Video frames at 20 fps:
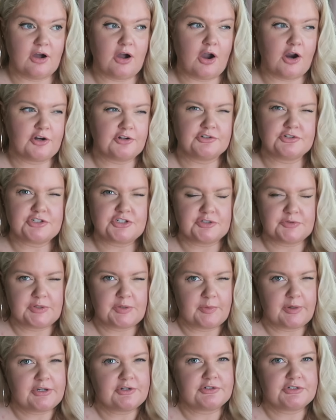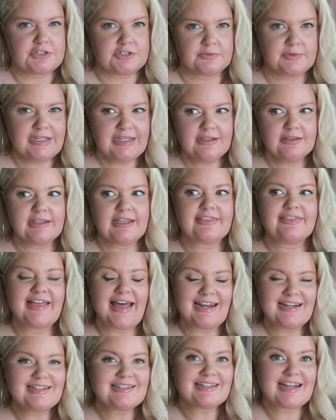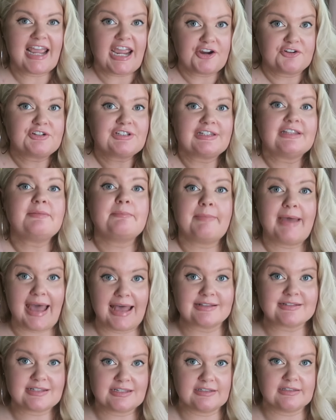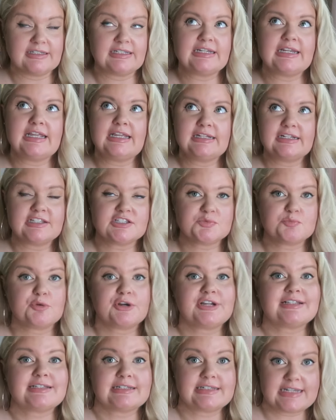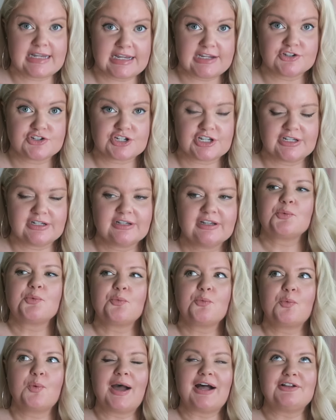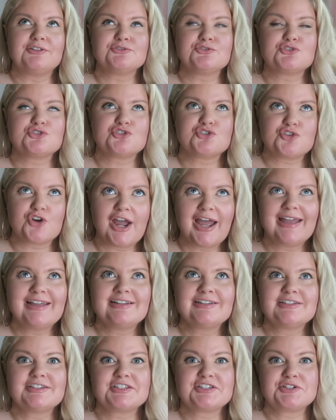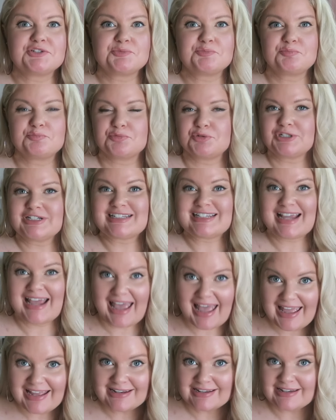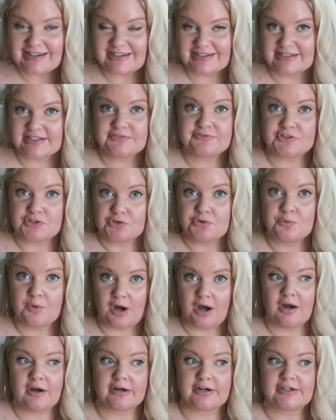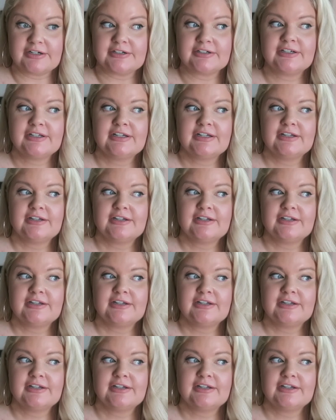aren't doing what you're doing. Like that is inherently masculine in its presentation, while trying to pretend as if you are